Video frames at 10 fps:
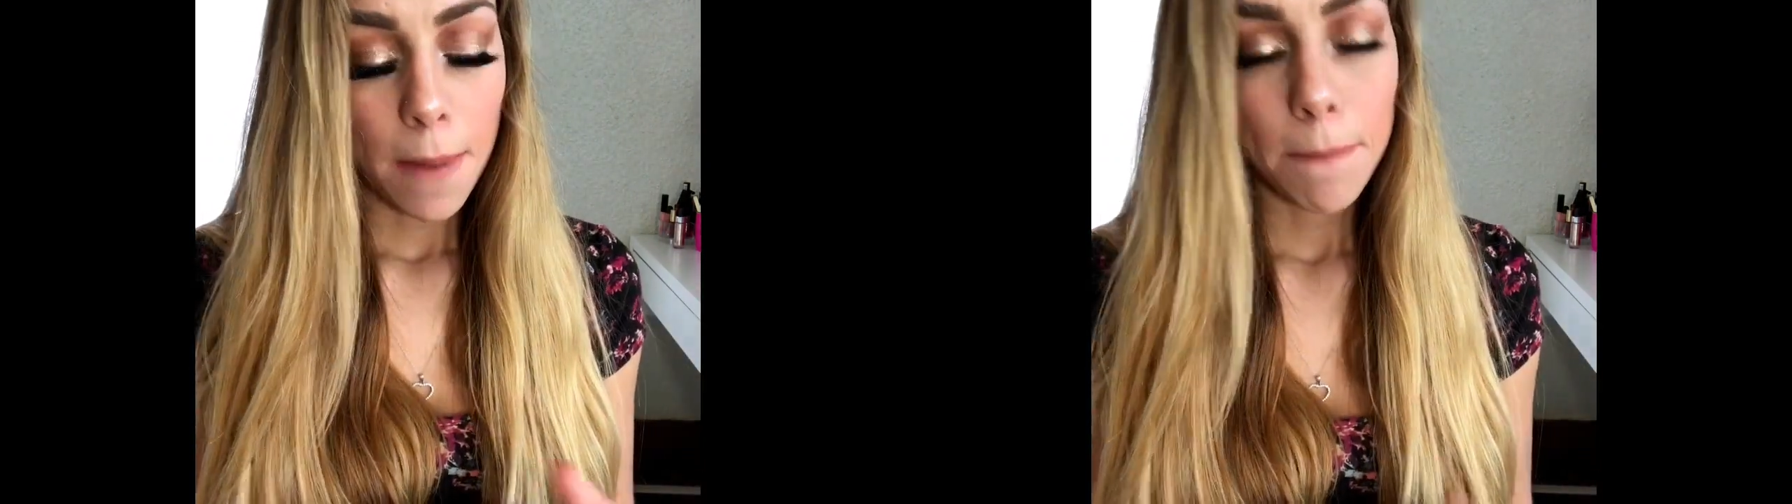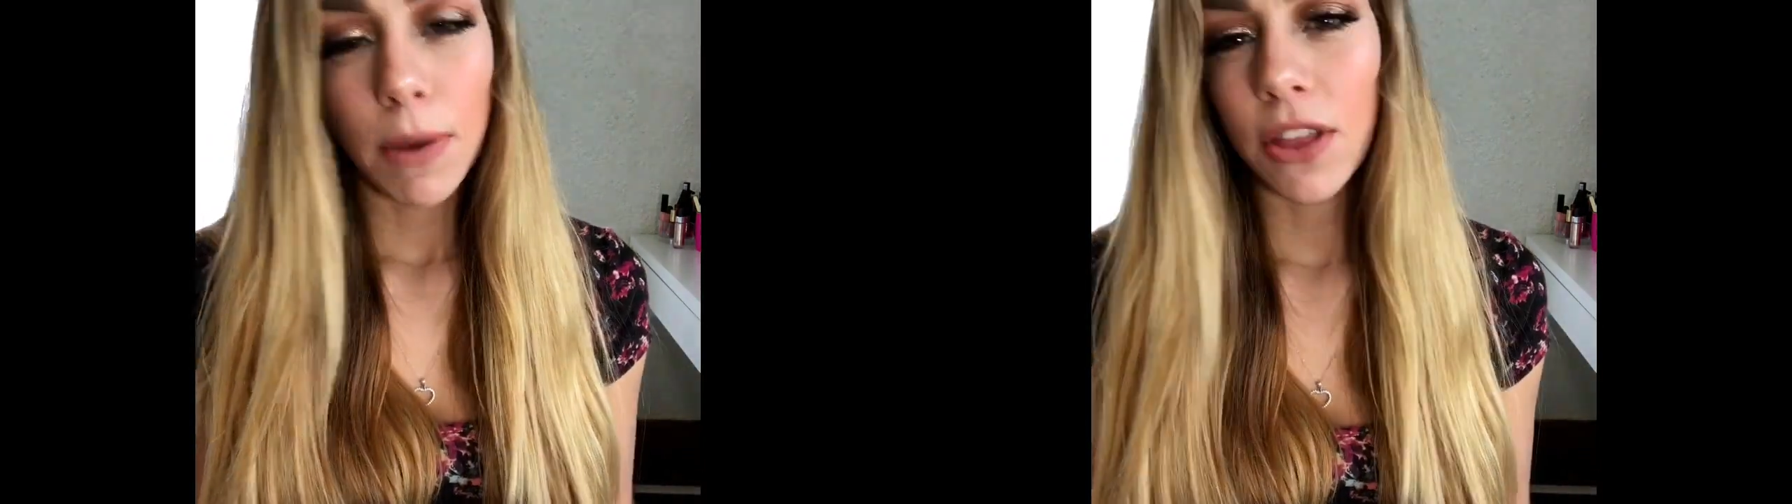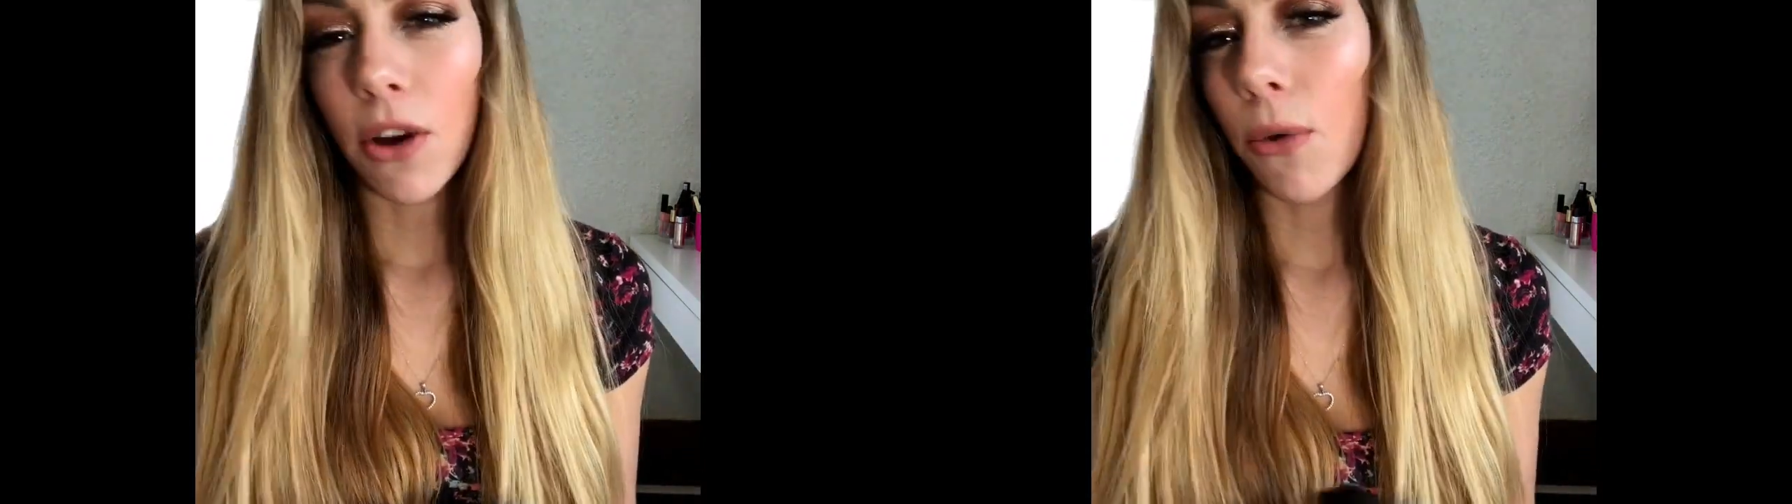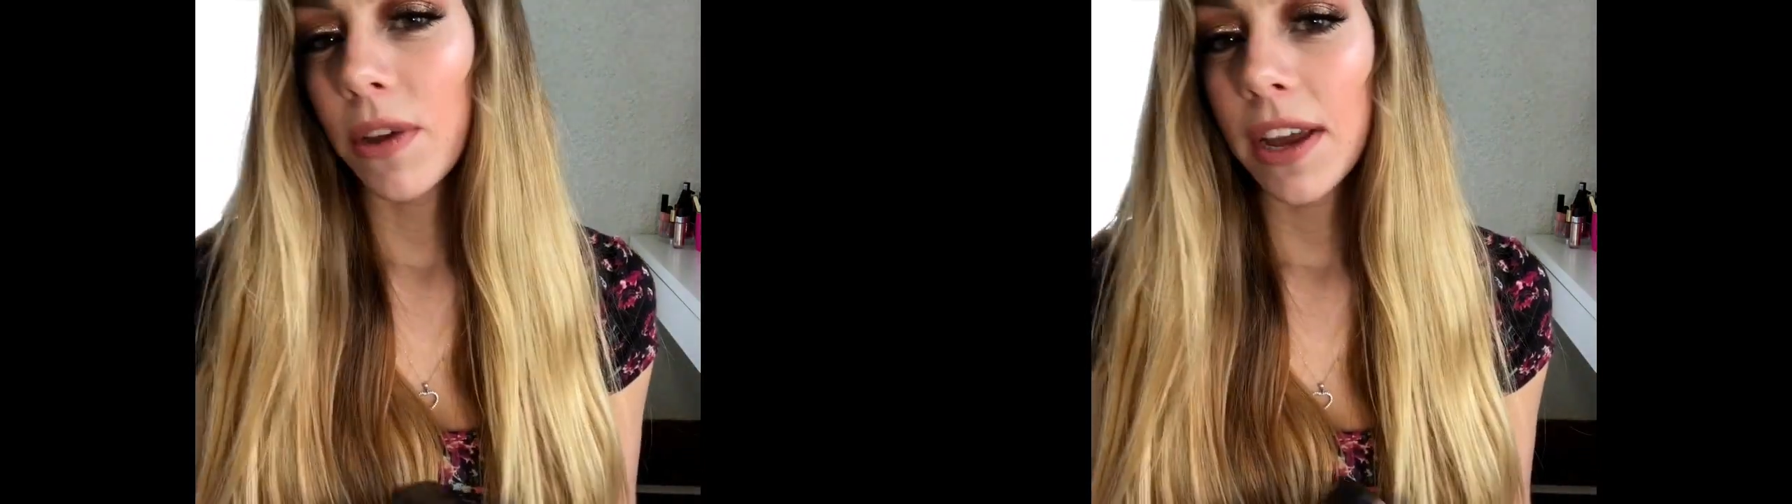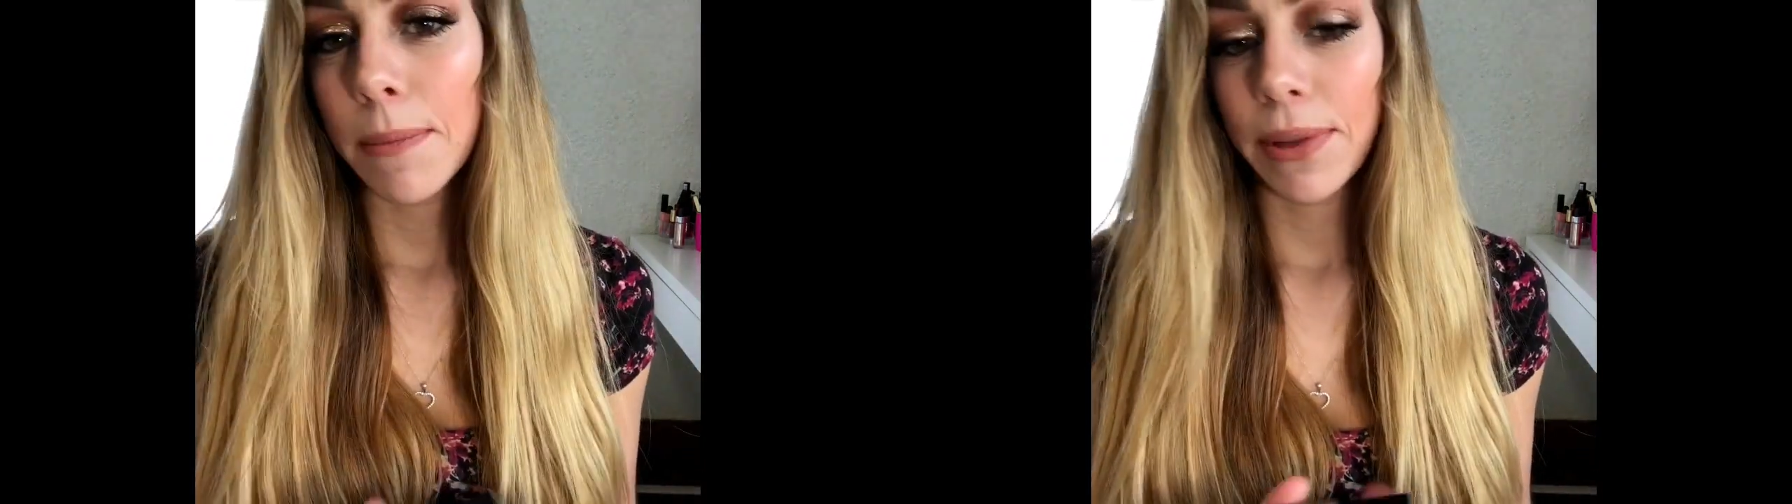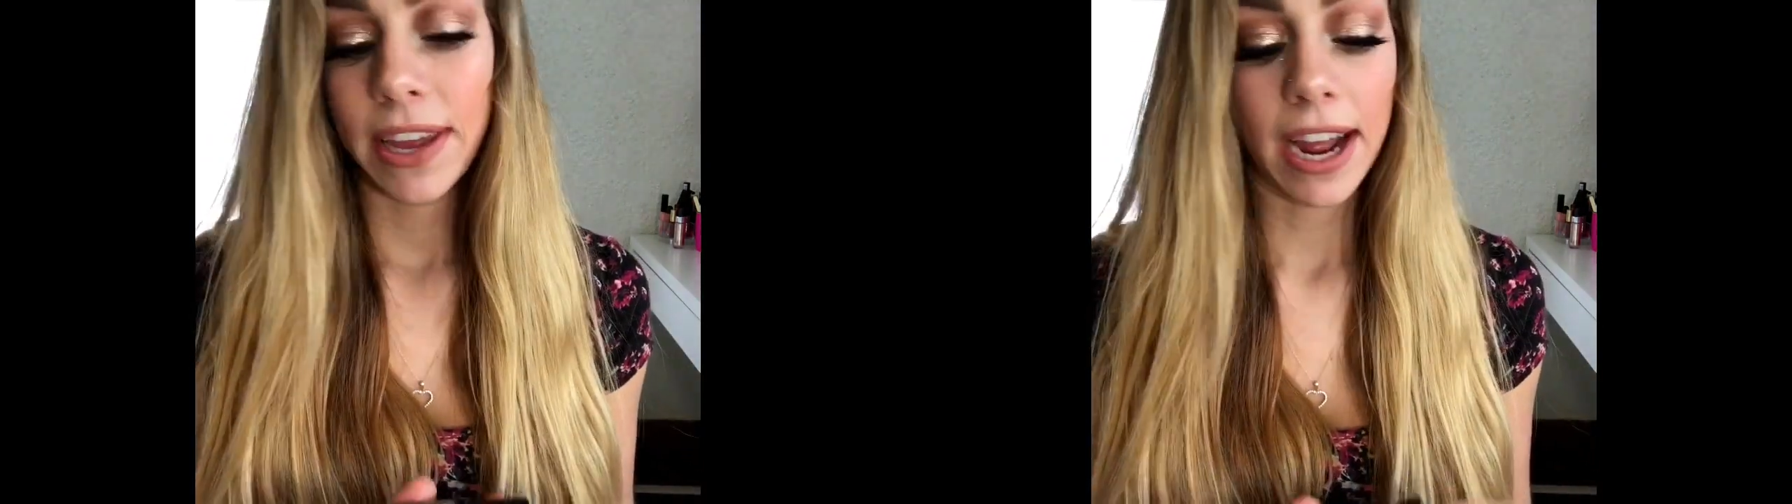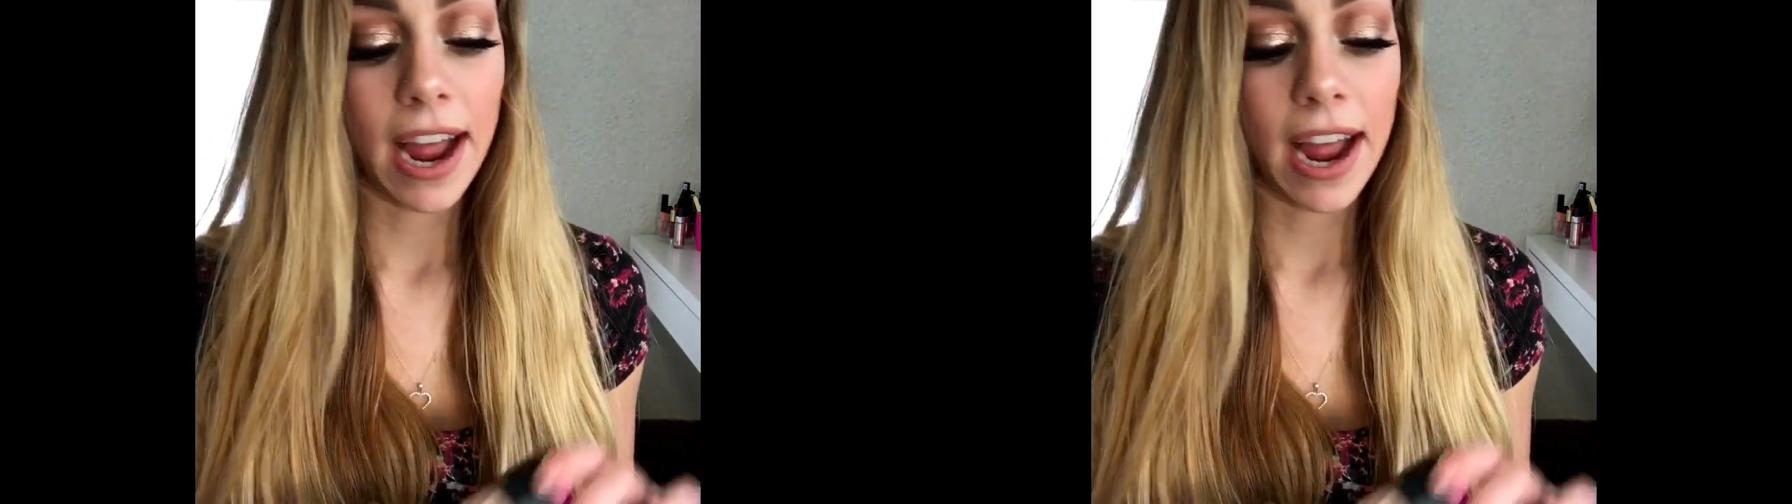But the only complaint I